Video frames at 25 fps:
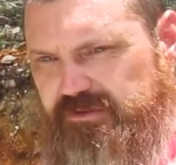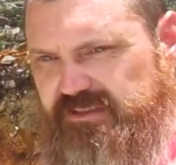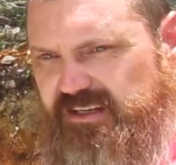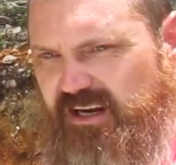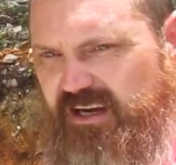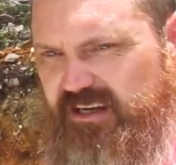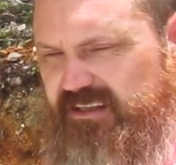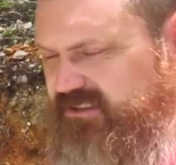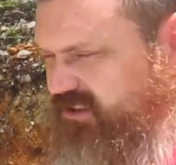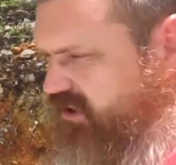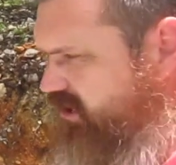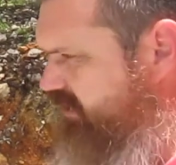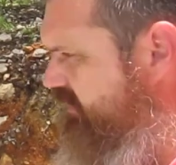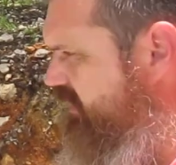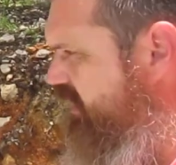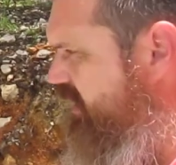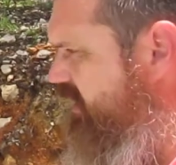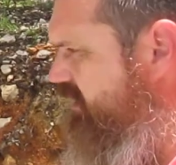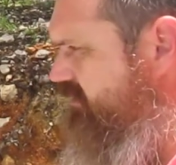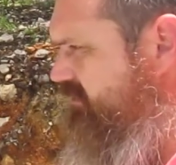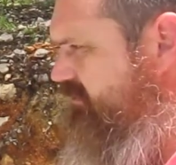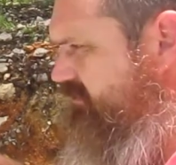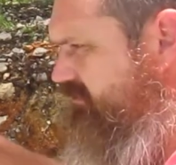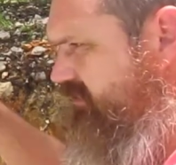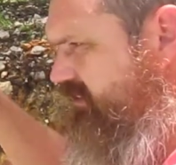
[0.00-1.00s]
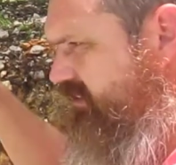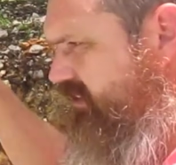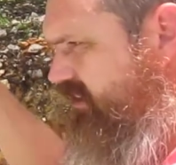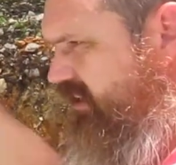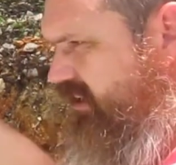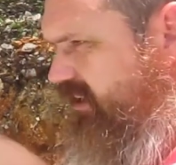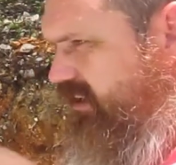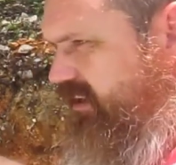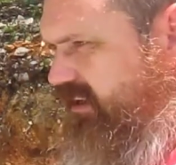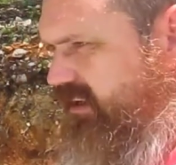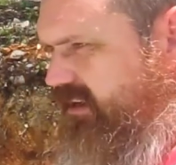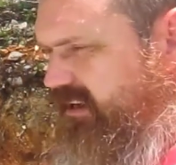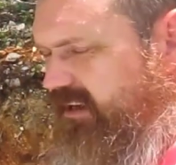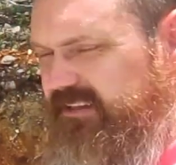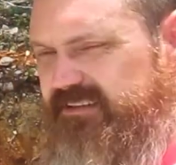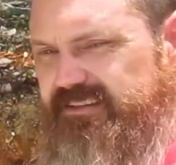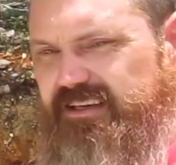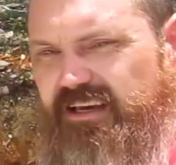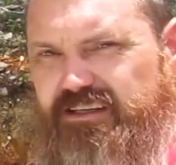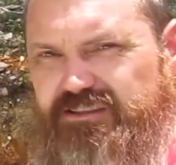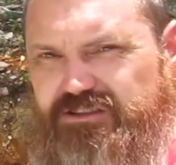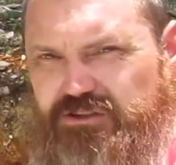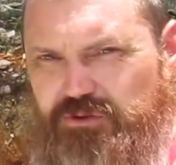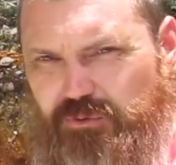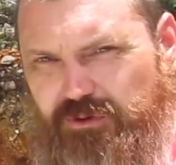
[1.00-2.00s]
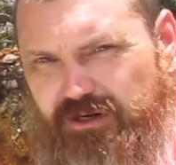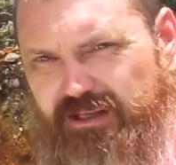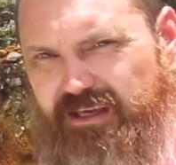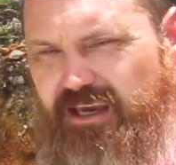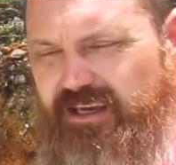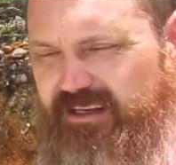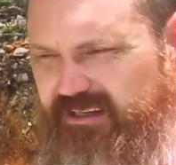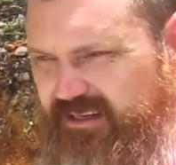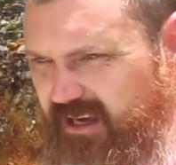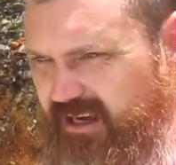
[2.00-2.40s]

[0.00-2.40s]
stays on there. It takes 28